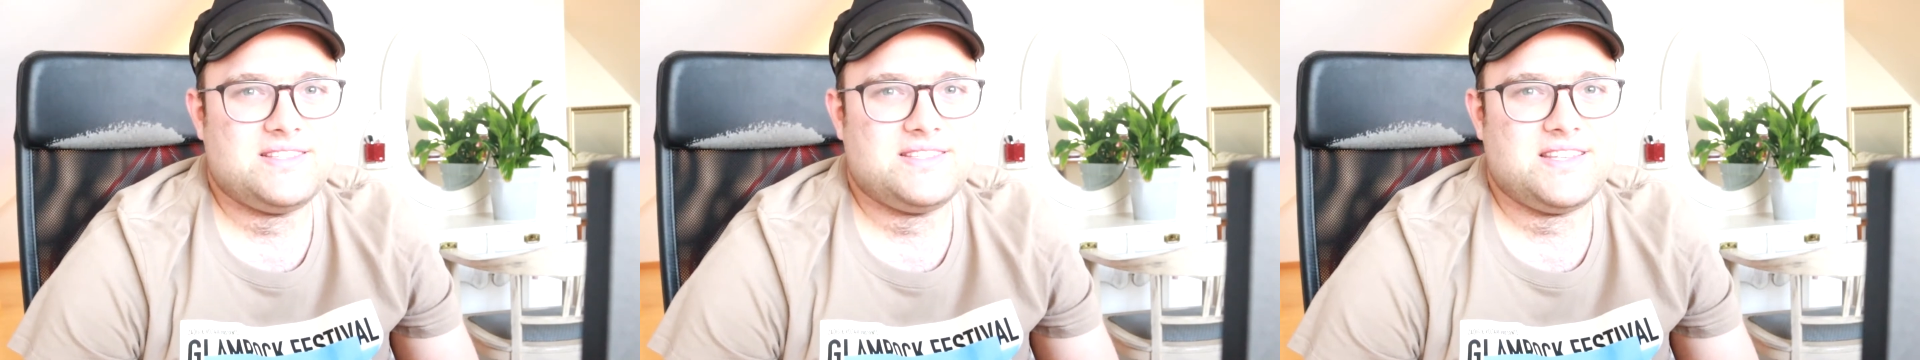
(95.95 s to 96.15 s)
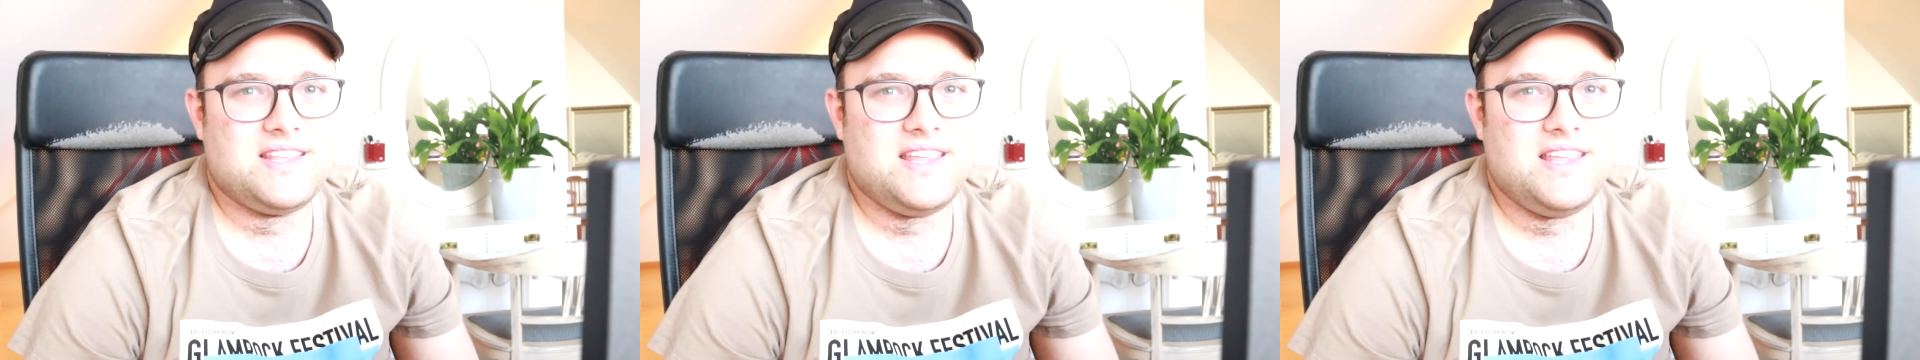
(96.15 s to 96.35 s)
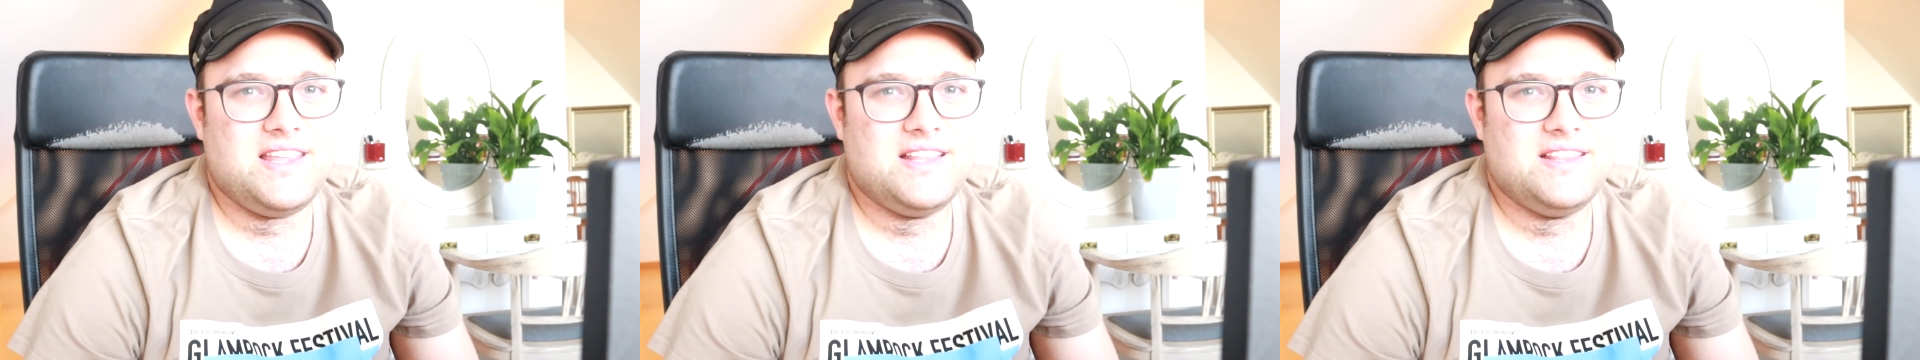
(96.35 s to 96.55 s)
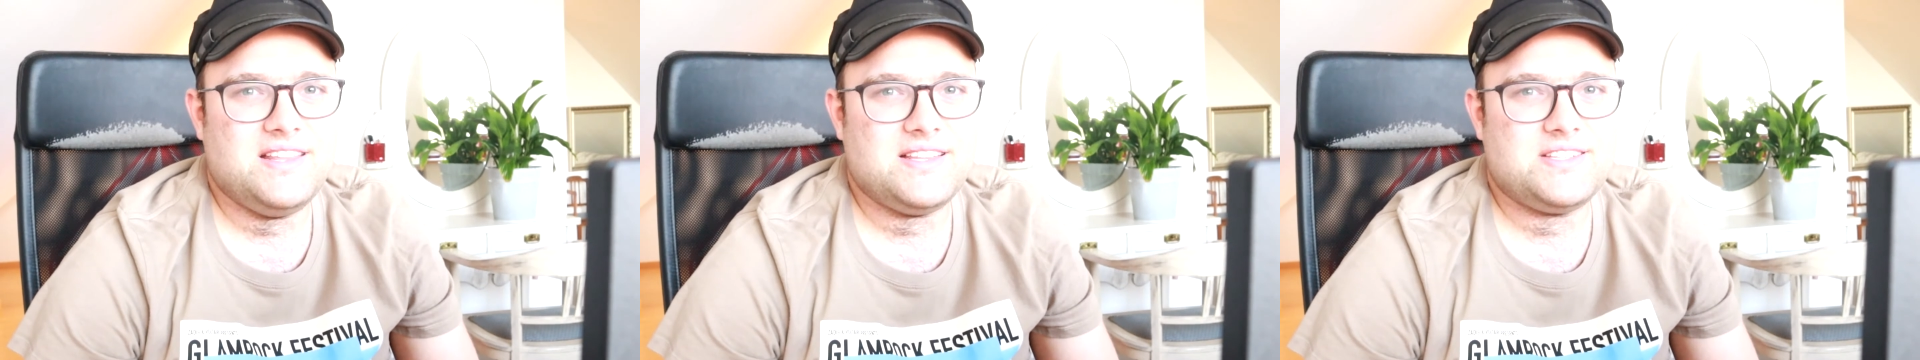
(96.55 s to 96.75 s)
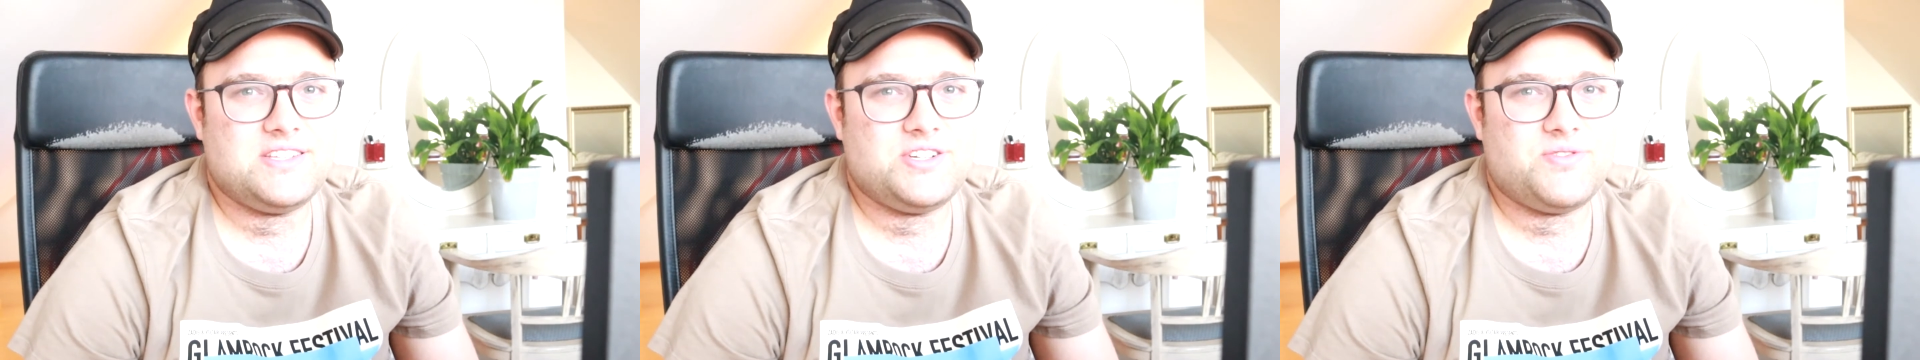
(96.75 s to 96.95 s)
see
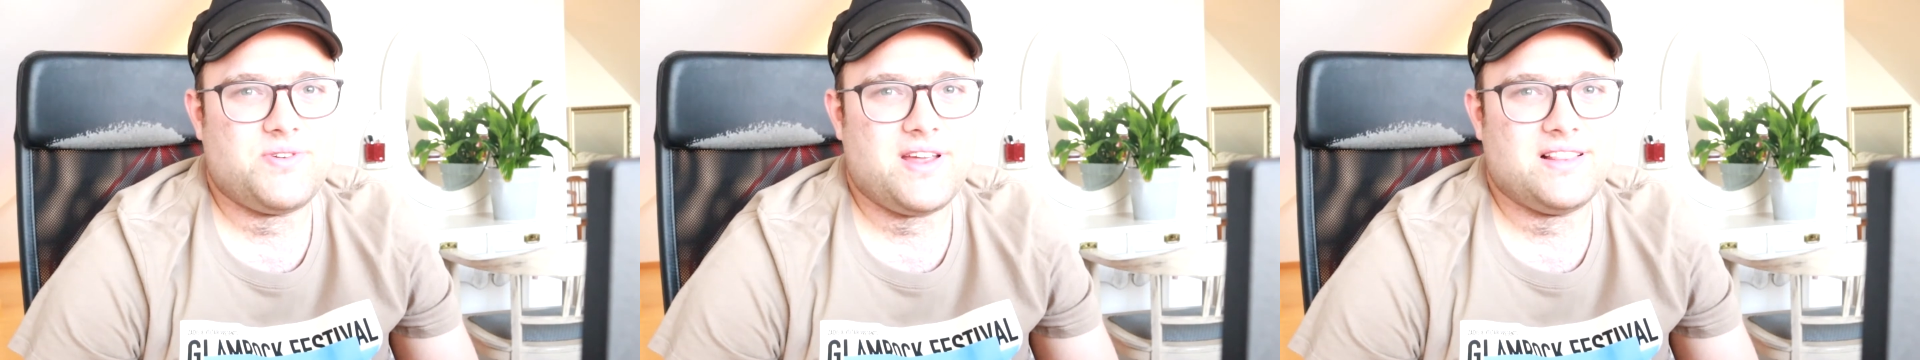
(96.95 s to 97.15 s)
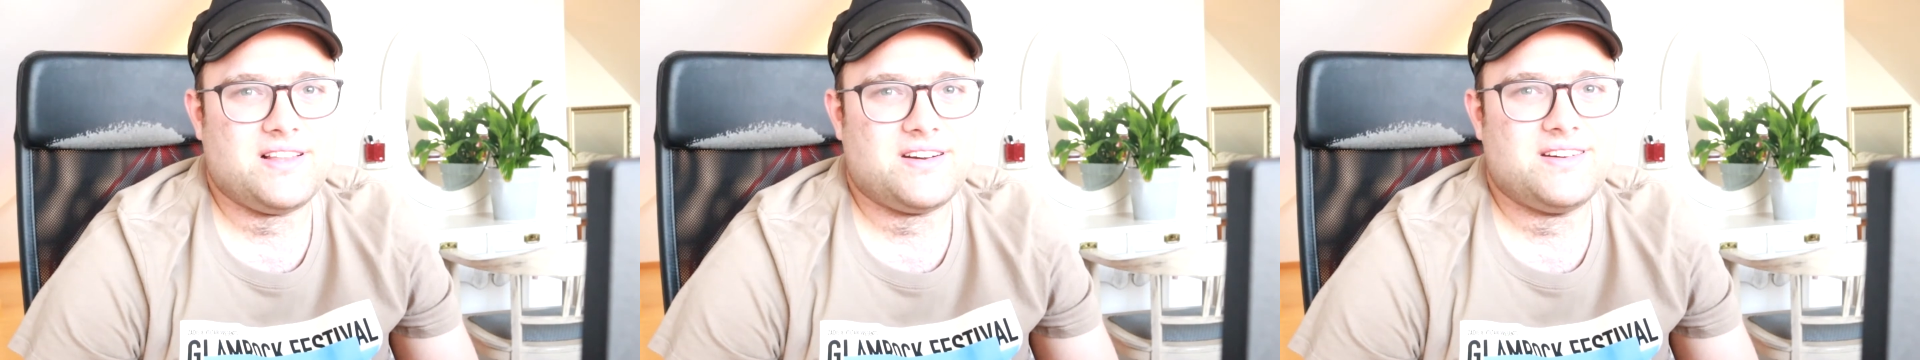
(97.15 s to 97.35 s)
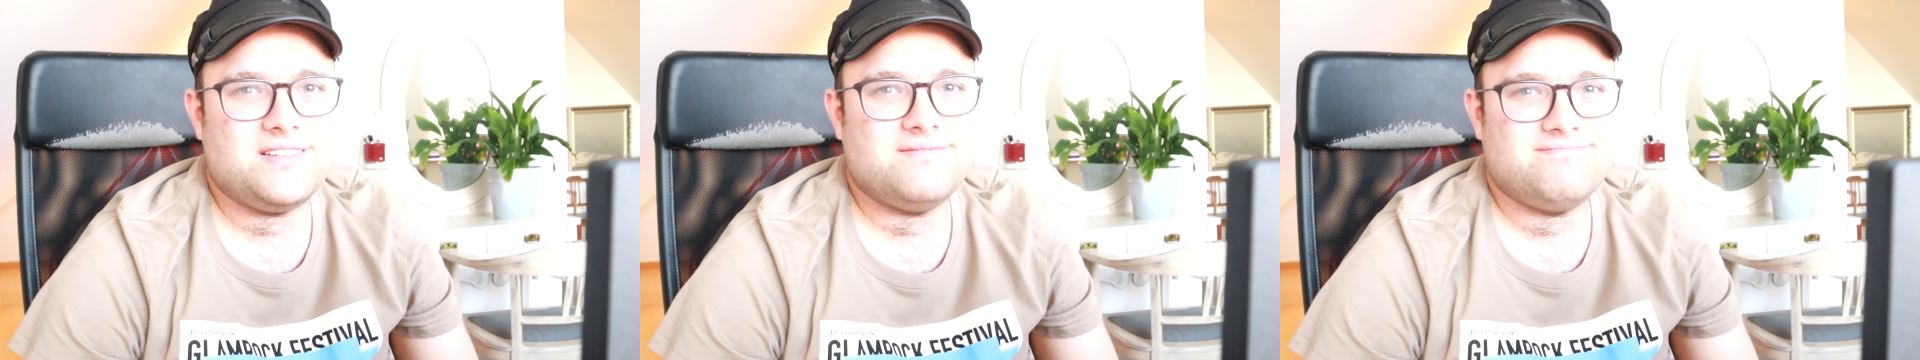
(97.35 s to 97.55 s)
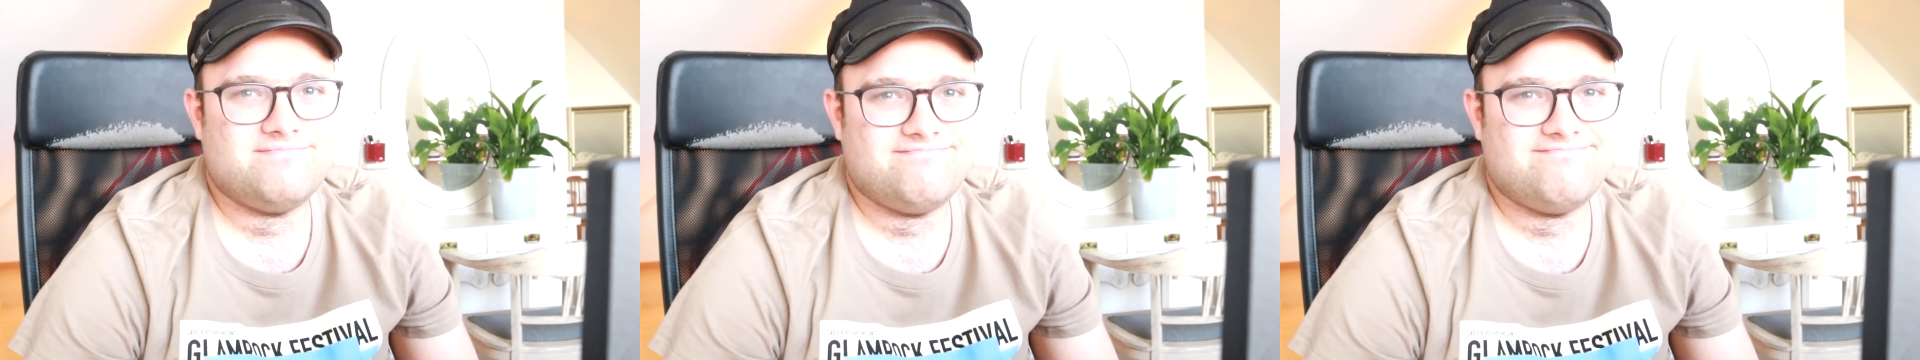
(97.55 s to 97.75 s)
this trailer.